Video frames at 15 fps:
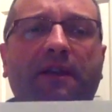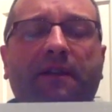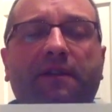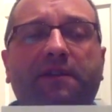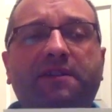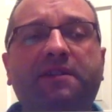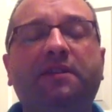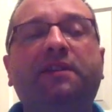
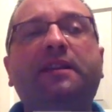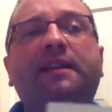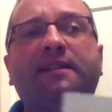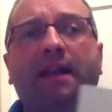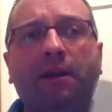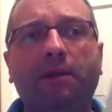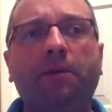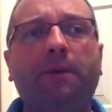This is not
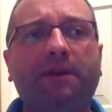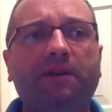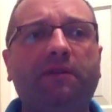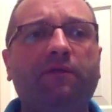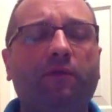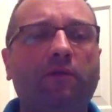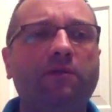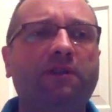as accurate,
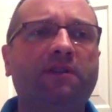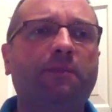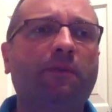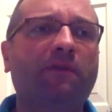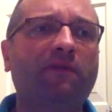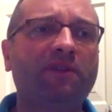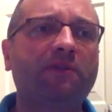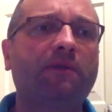of course, as a
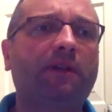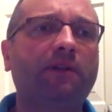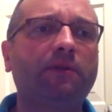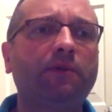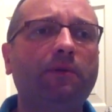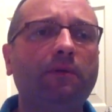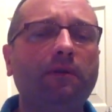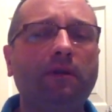professional
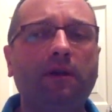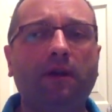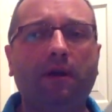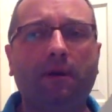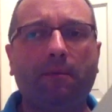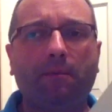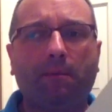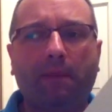tool,
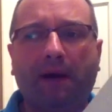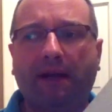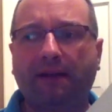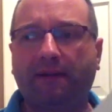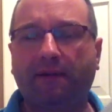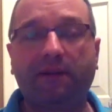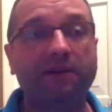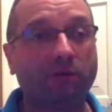
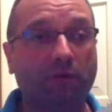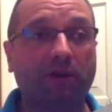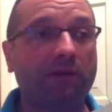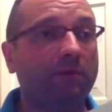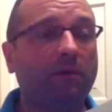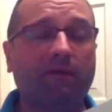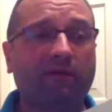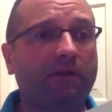but this will
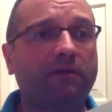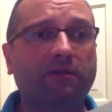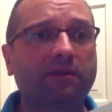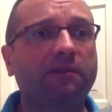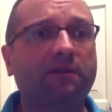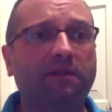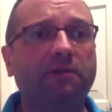do, of course.